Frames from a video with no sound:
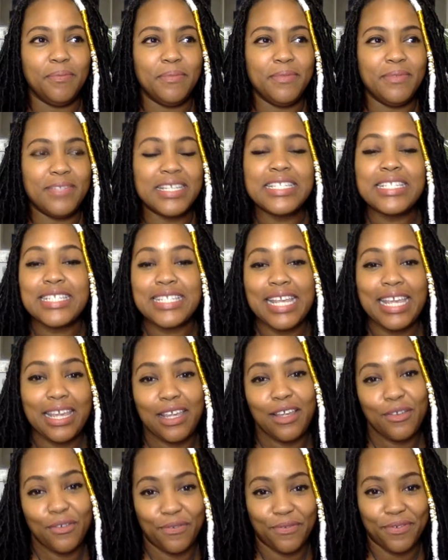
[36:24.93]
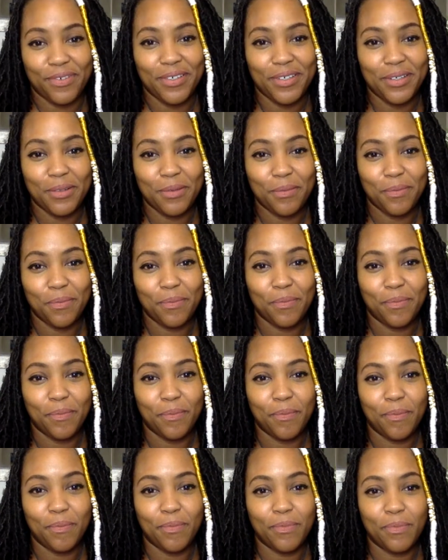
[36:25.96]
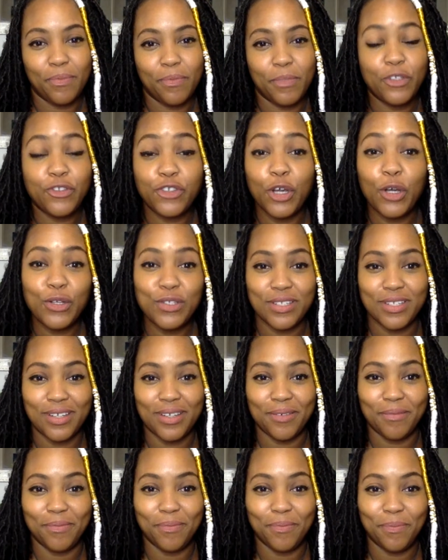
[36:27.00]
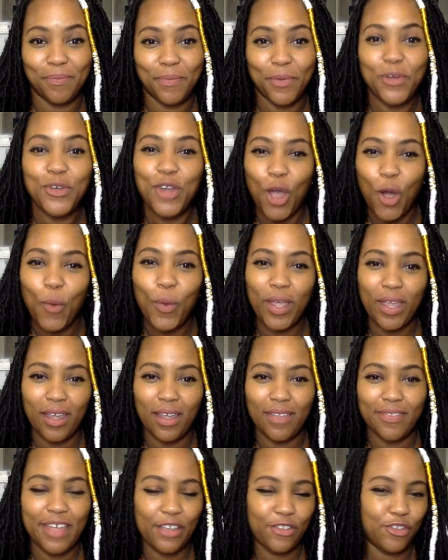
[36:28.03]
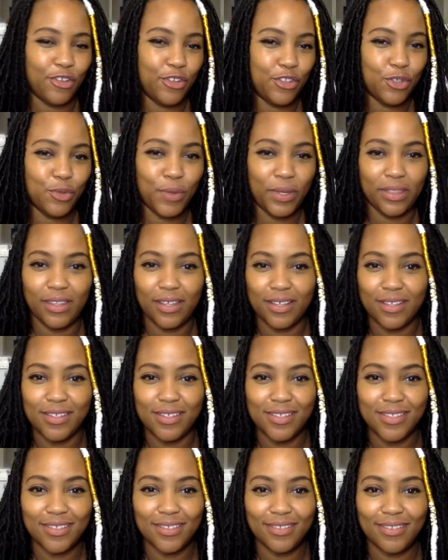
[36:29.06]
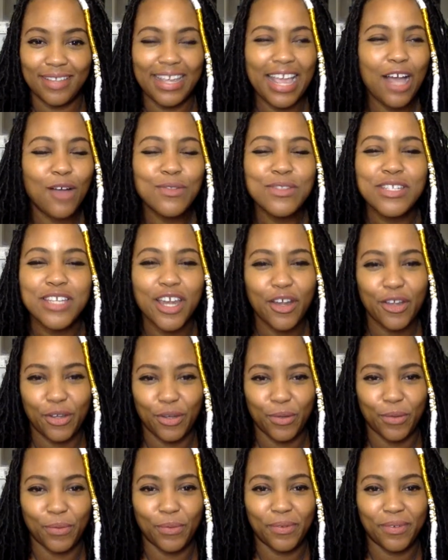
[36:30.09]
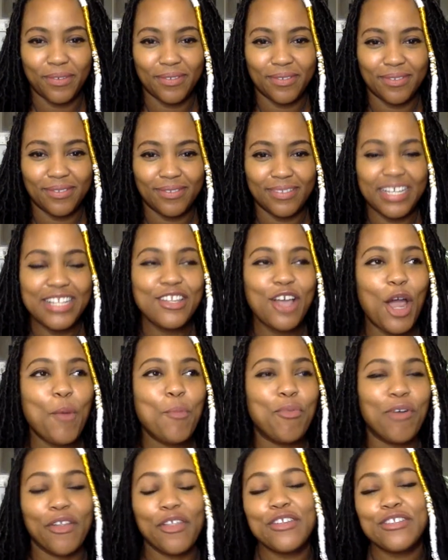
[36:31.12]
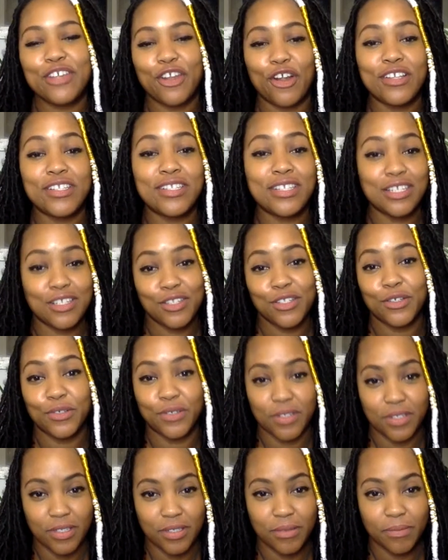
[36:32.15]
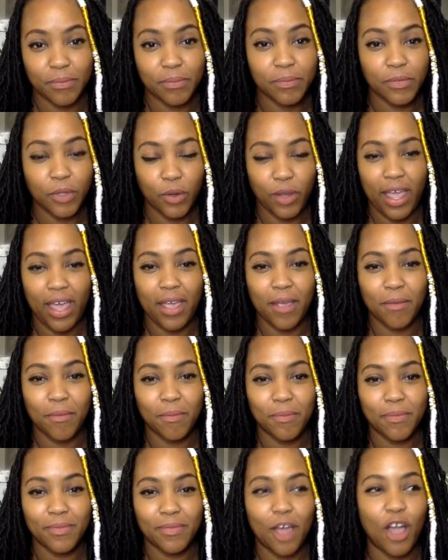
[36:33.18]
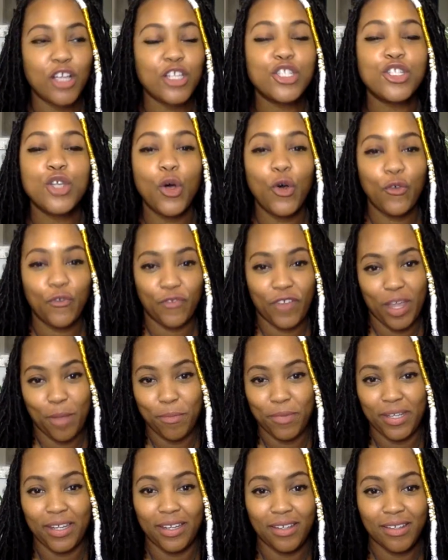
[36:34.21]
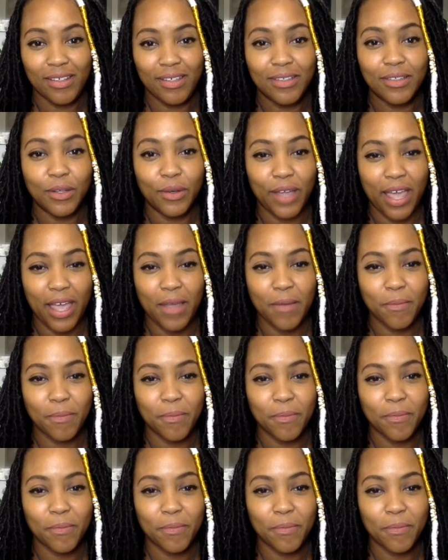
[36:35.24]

deceive the chosen, knowing that you're doing this. Like, how dare you? These are our brothers and our sisters, okay? Our soul family, okay?